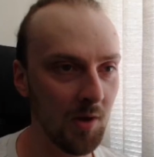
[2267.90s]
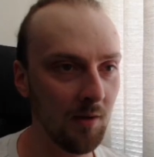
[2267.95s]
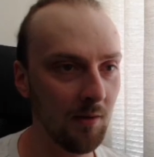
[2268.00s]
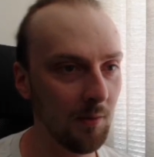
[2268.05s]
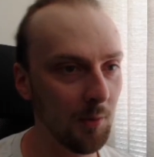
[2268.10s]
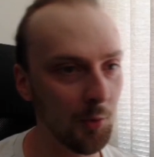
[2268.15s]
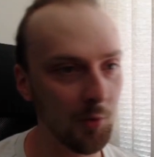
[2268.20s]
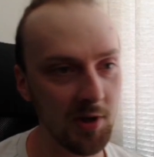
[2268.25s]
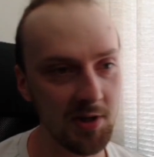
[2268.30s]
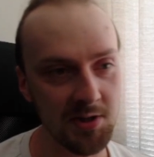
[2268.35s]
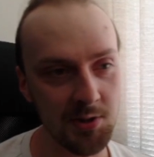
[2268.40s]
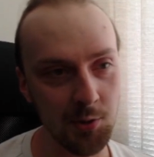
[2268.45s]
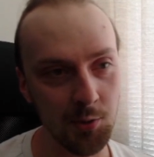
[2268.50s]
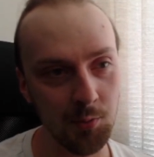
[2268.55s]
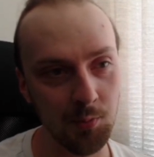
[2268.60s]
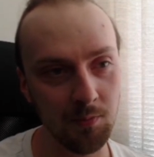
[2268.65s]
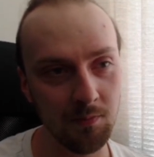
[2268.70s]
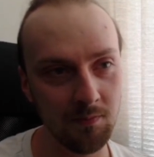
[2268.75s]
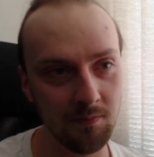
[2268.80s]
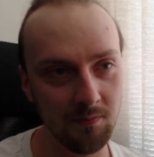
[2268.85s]
Okay, so
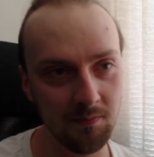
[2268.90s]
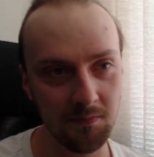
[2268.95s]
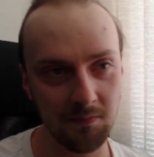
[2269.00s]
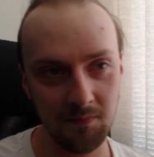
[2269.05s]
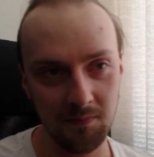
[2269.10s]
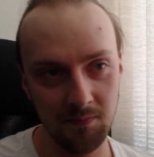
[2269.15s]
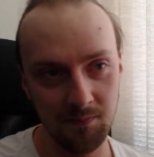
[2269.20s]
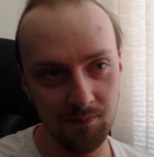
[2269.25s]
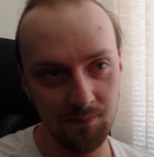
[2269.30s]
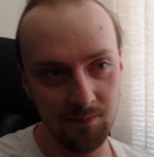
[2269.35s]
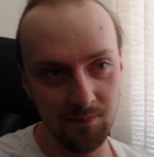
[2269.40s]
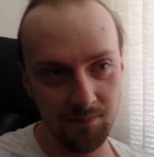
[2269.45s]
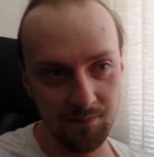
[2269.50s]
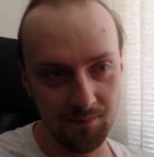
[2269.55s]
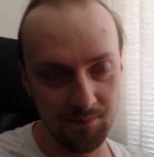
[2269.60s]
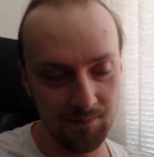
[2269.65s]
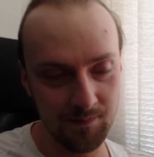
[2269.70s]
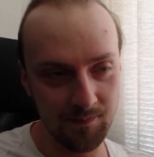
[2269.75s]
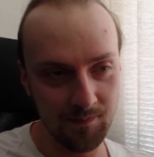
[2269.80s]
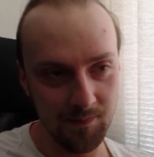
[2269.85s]

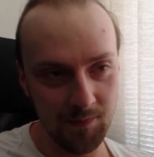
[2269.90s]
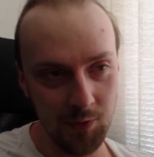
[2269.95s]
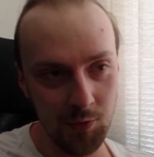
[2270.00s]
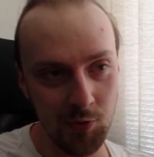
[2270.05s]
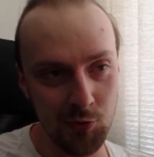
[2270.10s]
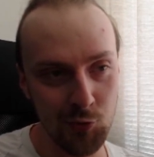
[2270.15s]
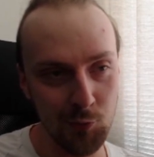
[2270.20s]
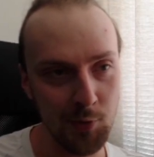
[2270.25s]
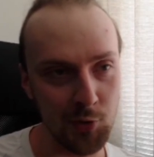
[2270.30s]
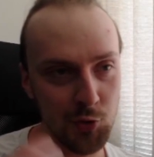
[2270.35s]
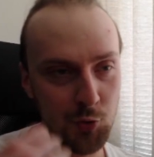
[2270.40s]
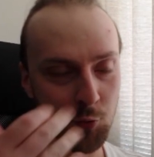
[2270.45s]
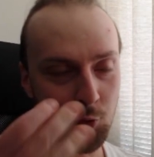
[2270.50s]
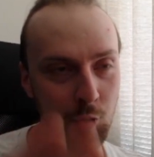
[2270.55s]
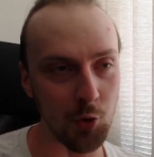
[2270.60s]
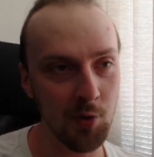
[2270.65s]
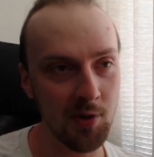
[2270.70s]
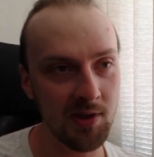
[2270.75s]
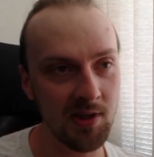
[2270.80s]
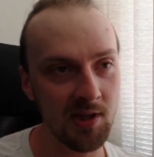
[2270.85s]
you're supposed to
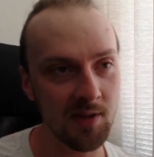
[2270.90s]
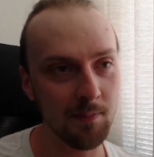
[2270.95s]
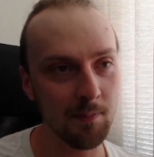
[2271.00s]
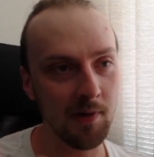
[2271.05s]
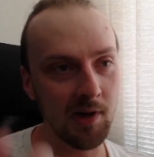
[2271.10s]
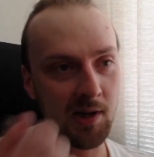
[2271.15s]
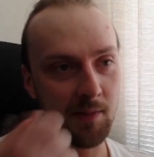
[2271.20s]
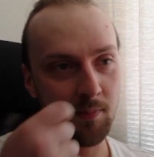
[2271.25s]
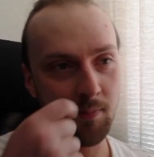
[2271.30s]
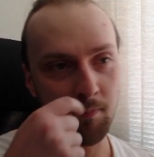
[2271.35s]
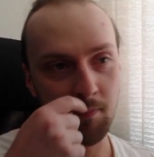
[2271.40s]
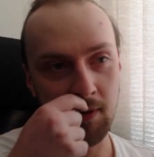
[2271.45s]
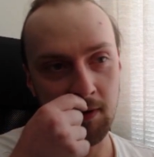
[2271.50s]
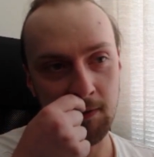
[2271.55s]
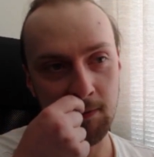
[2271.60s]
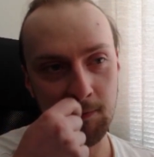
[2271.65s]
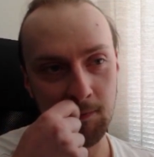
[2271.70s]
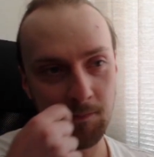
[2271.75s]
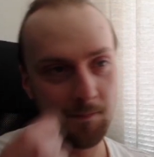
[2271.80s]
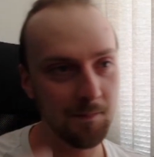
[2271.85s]
go in that pipe, but
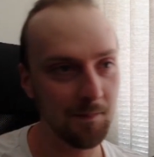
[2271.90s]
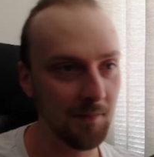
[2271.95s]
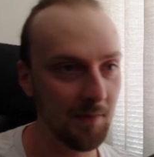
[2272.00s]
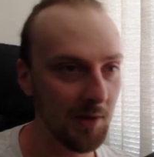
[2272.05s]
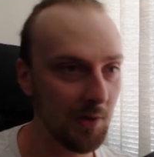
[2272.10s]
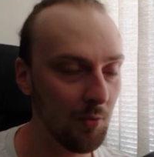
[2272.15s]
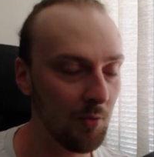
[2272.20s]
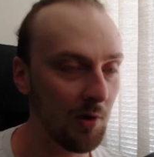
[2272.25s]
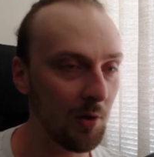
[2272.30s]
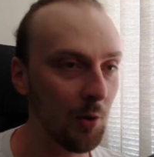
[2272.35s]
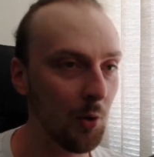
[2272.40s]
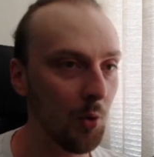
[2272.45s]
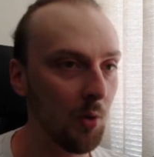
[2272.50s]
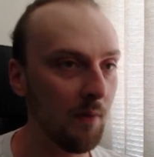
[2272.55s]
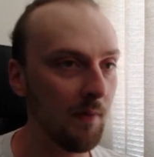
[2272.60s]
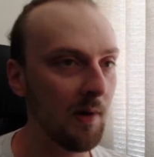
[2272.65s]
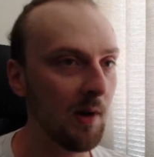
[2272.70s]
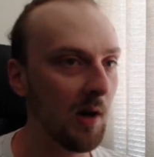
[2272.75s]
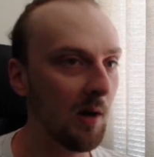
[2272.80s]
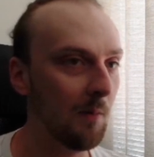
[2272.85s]
you can go
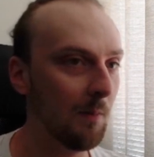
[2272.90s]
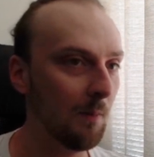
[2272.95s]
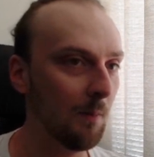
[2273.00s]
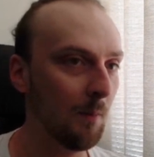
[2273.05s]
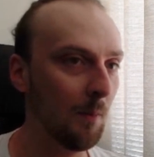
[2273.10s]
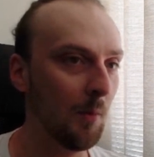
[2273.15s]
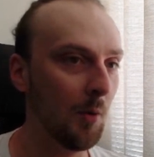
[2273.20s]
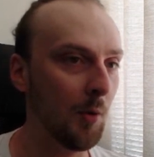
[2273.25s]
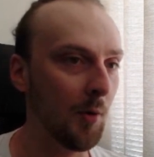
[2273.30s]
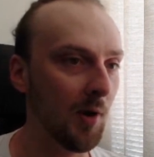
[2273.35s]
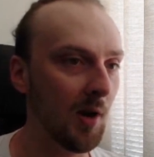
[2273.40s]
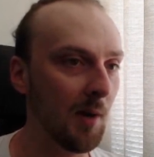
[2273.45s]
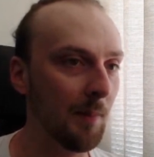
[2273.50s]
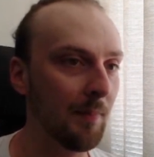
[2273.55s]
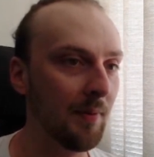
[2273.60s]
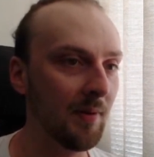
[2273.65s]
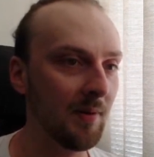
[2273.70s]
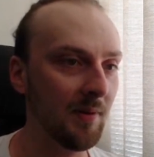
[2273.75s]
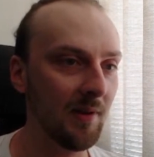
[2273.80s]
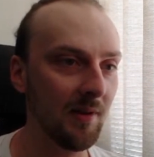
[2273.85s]
even more up
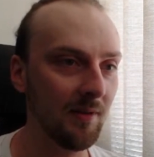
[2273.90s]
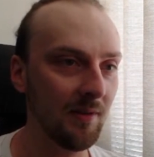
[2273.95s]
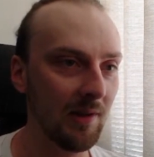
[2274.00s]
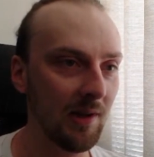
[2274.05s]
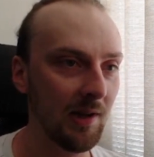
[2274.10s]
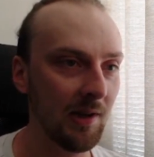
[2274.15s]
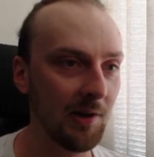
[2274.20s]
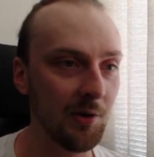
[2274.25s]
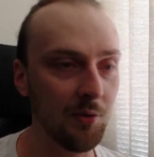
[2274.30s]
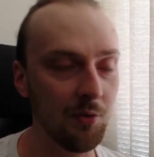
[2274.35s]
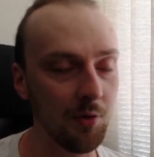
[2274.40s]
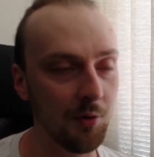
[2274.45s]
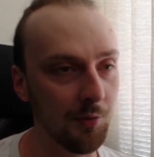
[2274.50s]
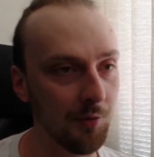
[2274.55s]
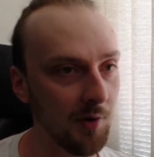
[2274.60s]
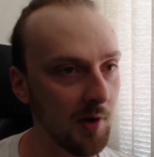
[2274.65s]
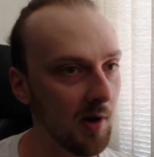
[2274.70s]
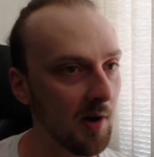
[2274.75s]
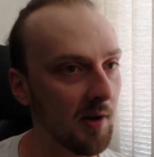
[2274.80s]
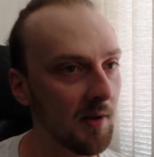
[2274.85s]
and you don't
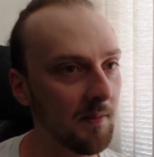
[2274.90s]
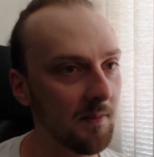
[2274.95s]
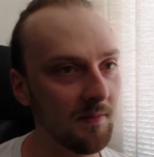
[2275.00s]
die.